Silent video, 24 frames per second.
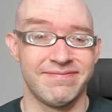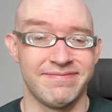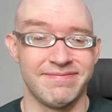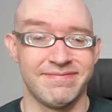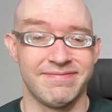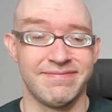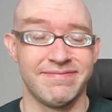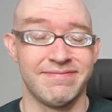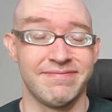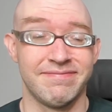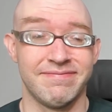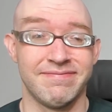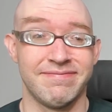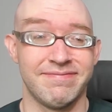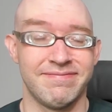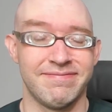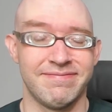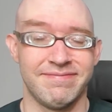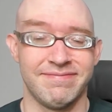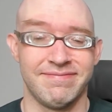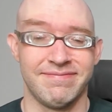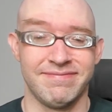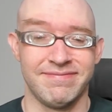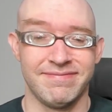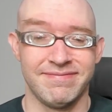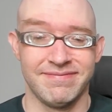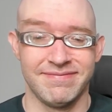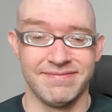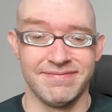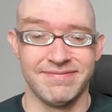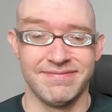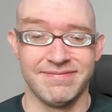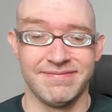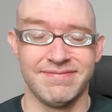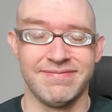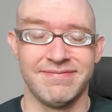
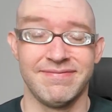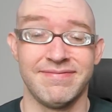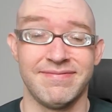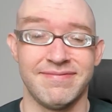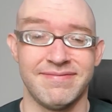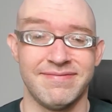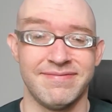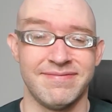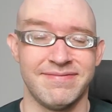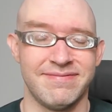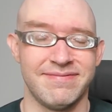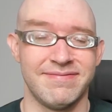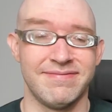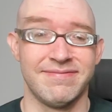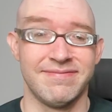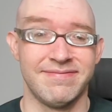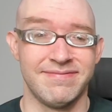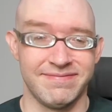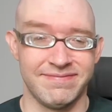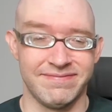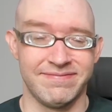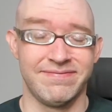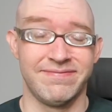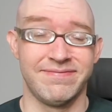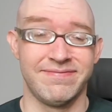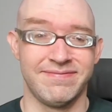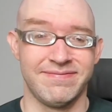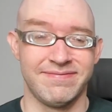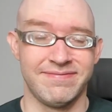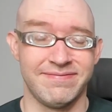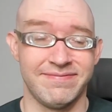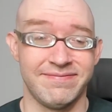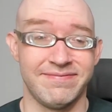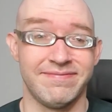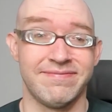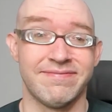
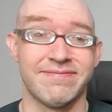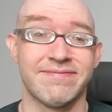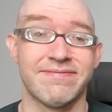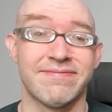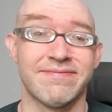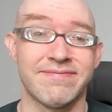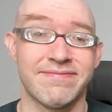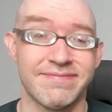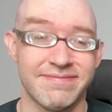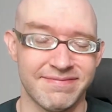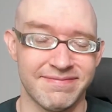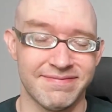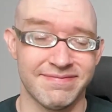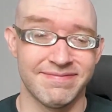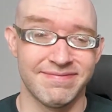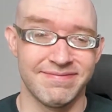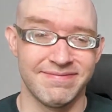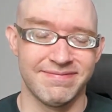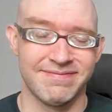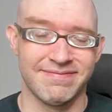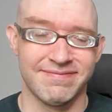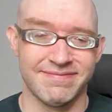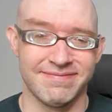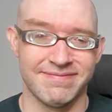This person isn't speaking.